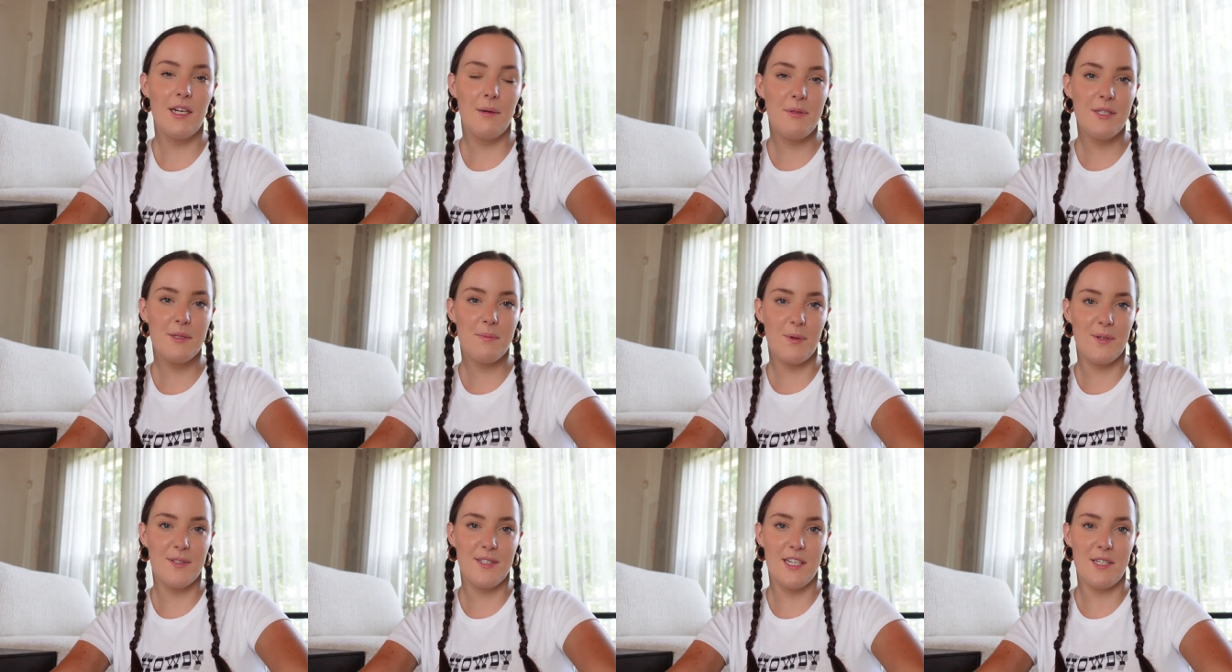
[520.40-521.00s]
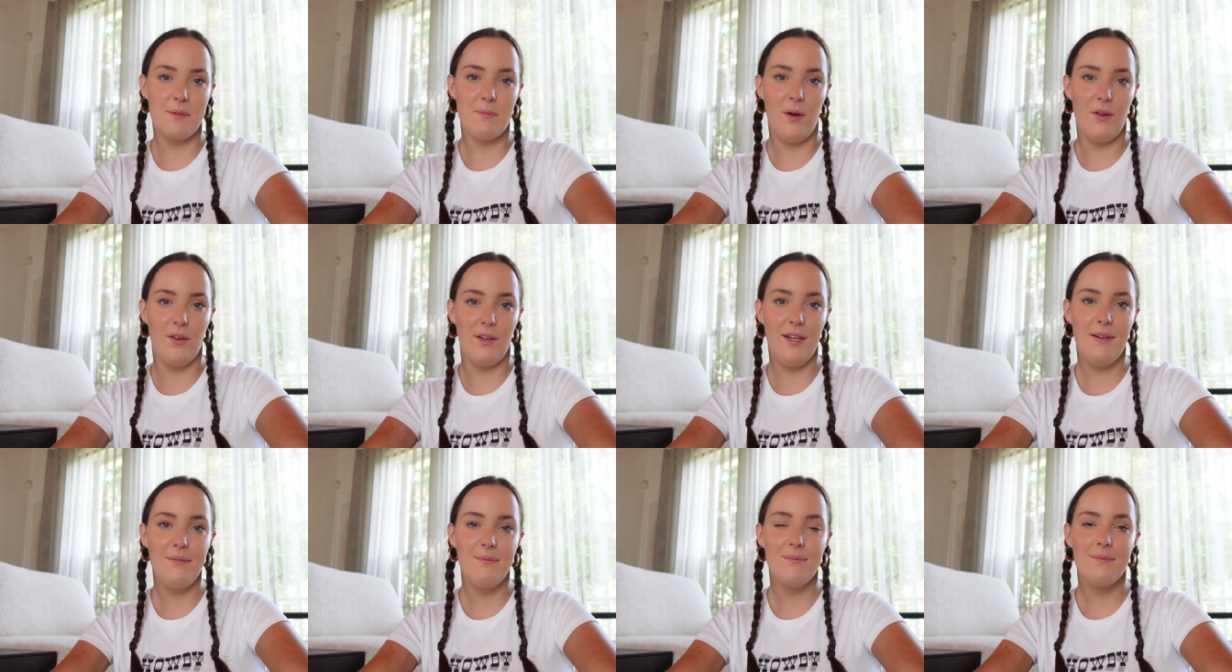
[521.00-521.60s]
up is Princess
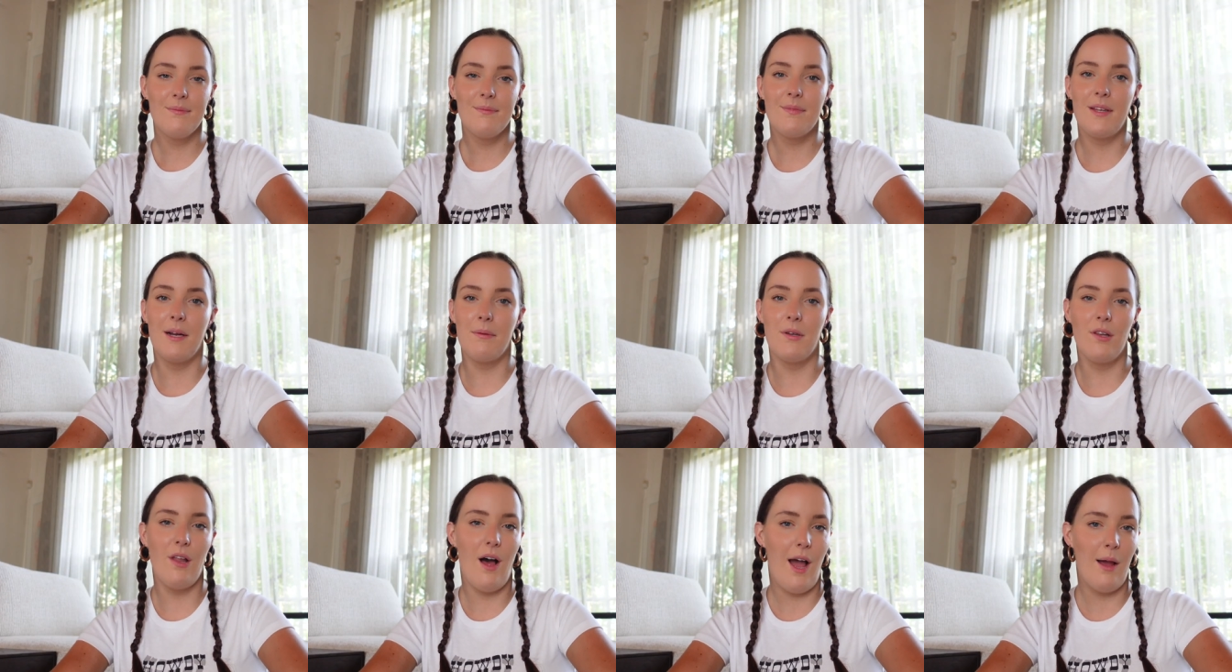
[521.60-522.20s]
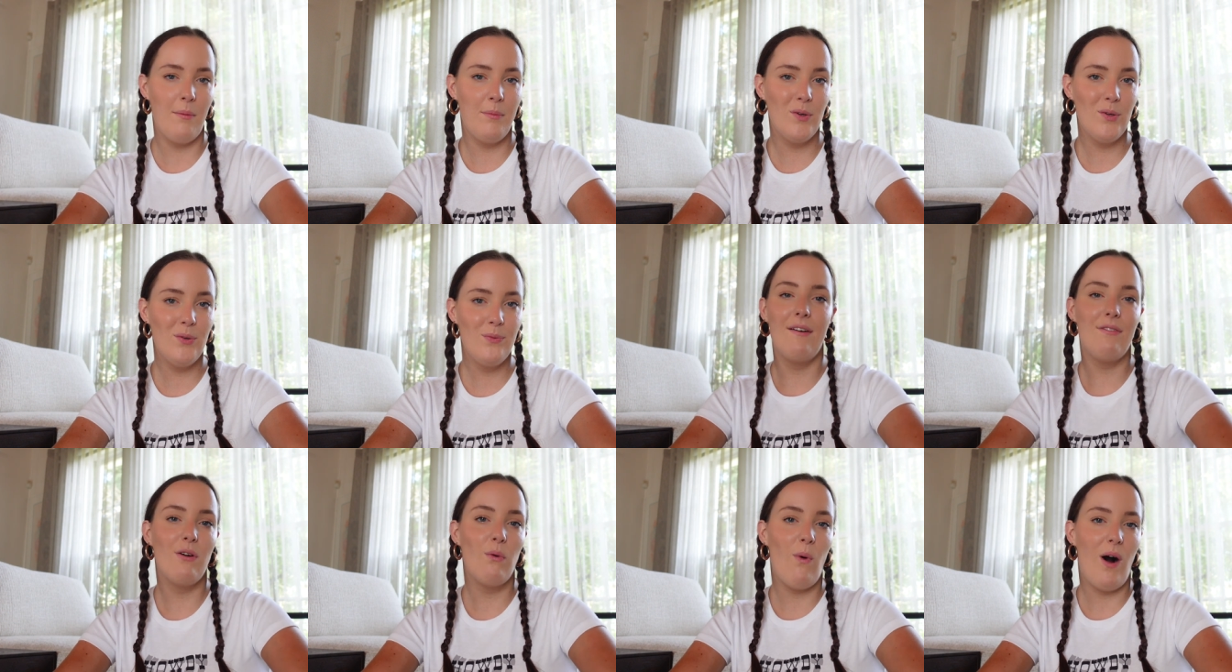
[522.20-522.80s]
Polly. They're reliable. They
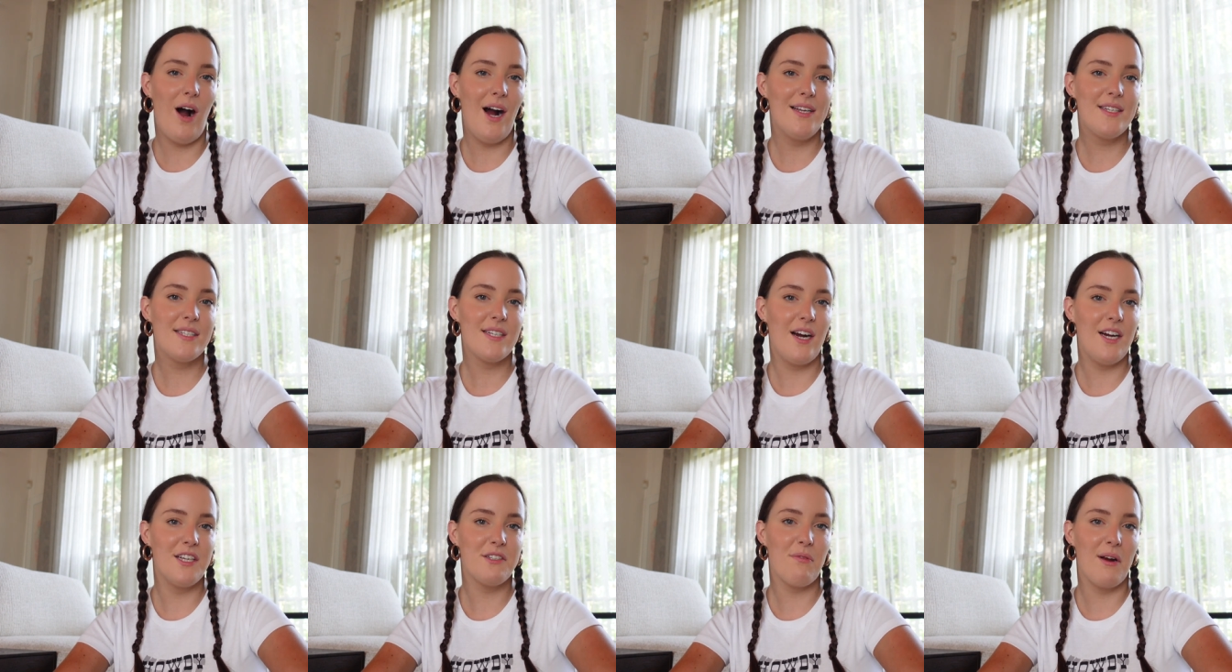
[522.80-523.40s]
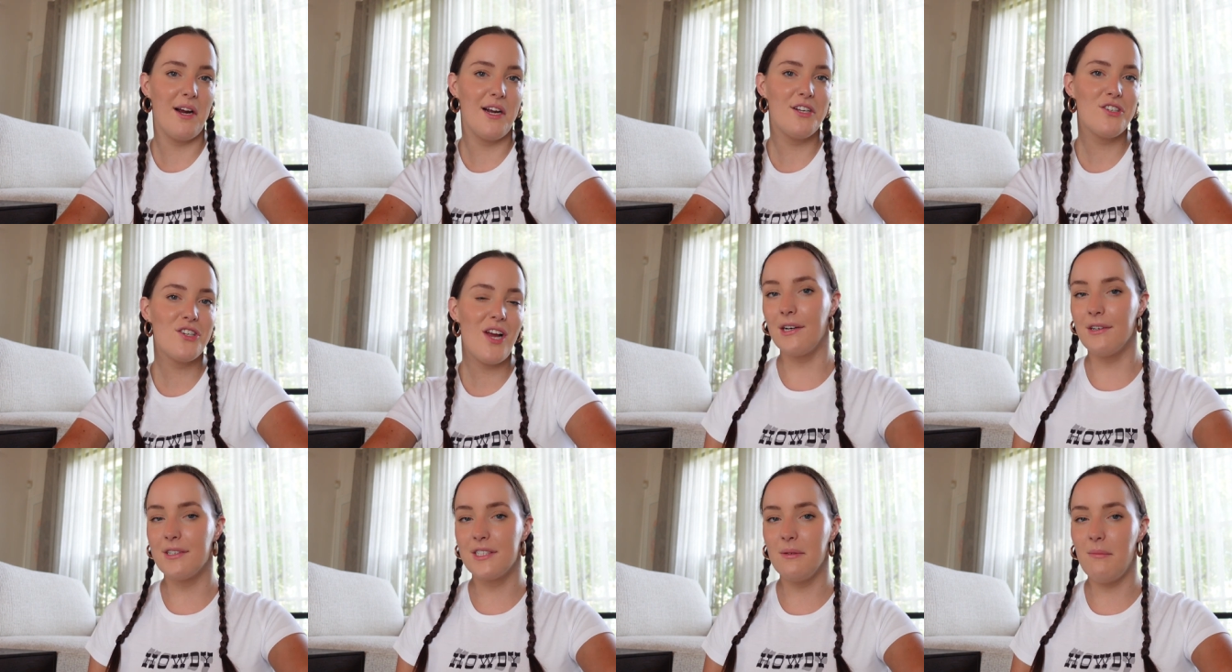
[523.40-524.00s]
have a wide size range.
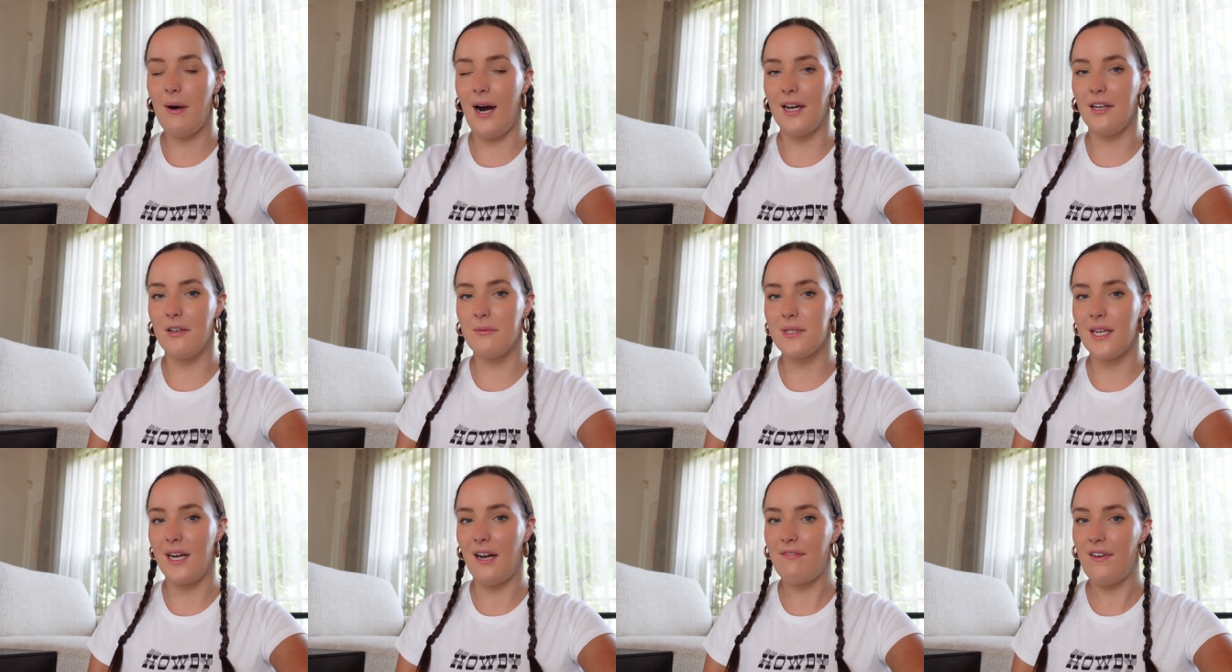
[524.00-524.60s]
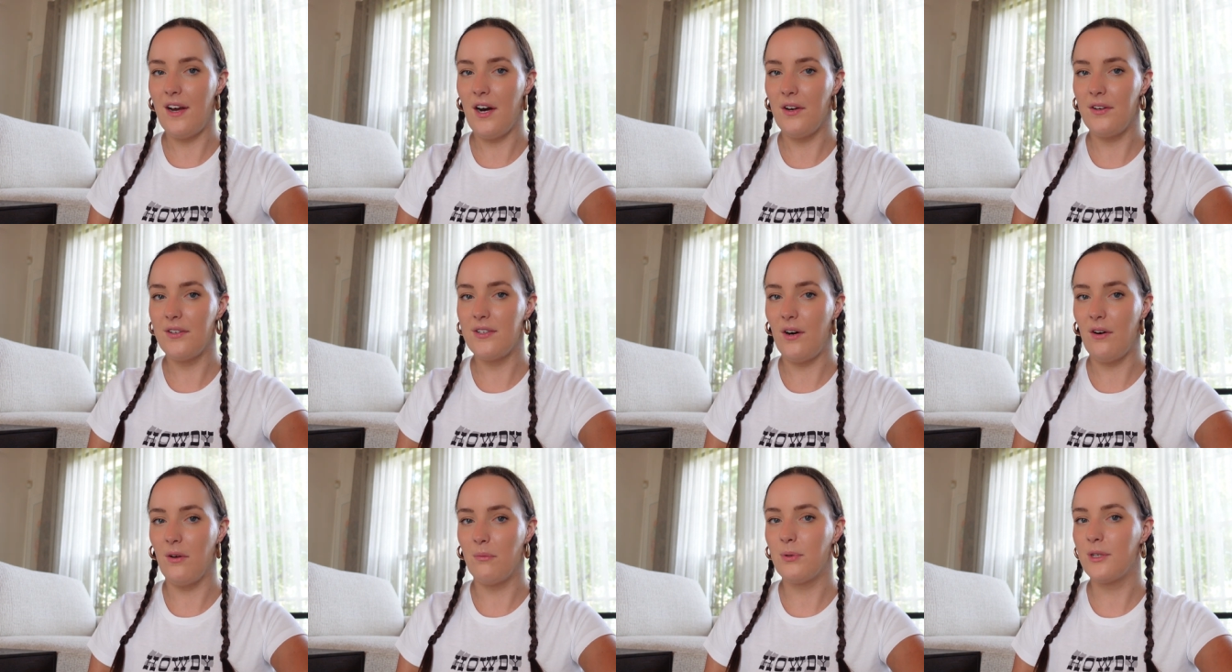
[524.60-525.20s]
Here are some items that I found
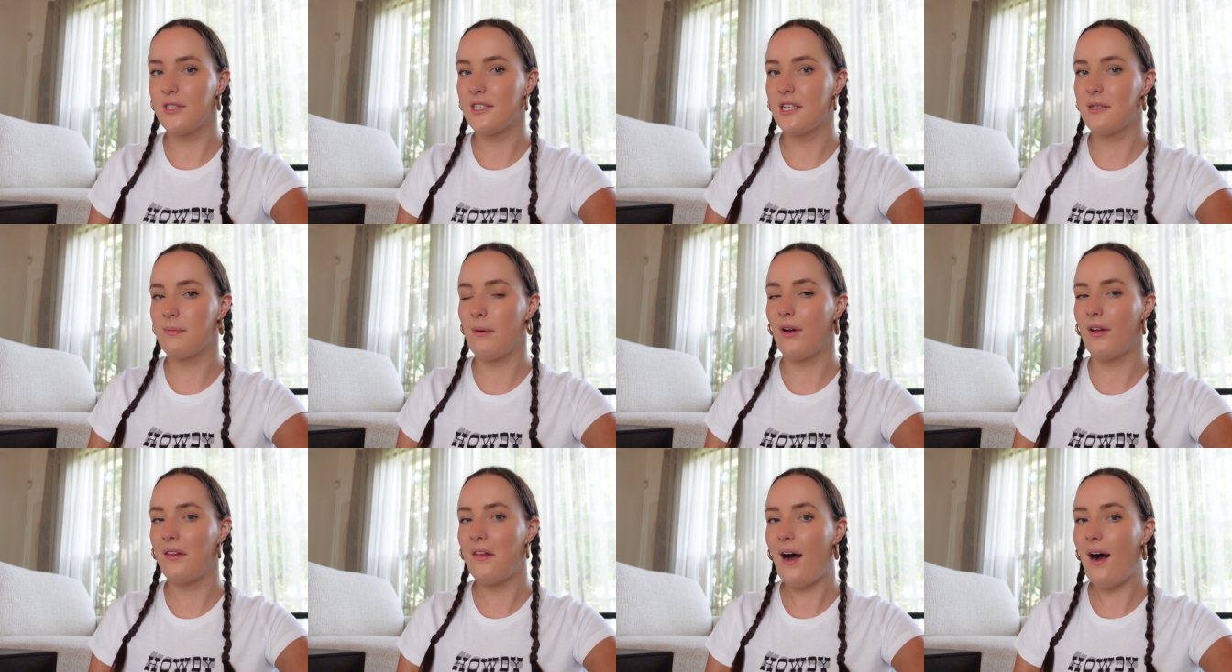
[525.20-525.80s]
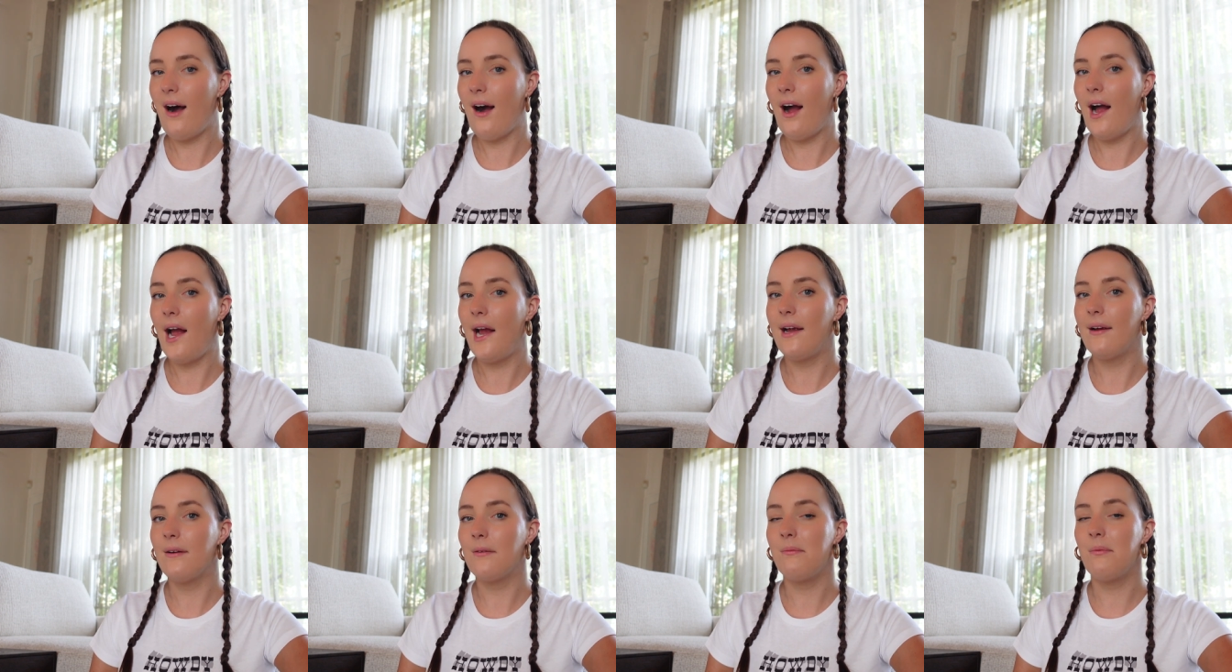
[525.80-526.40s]
on Princess Polly that
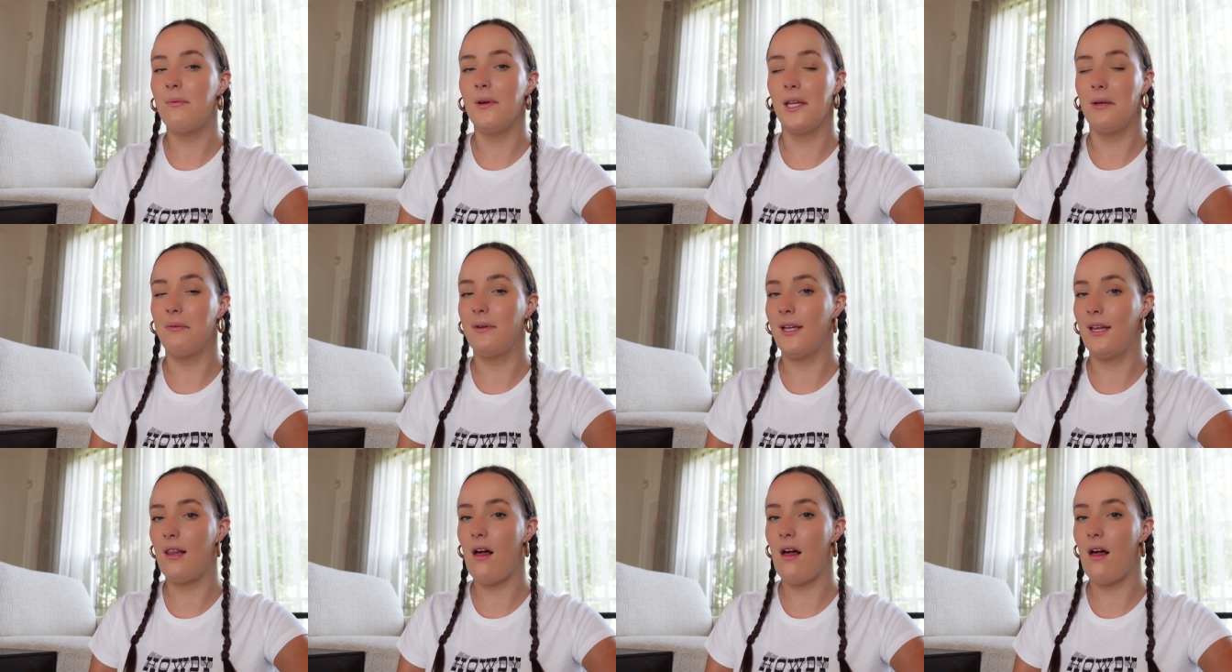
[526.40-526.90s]
I really, really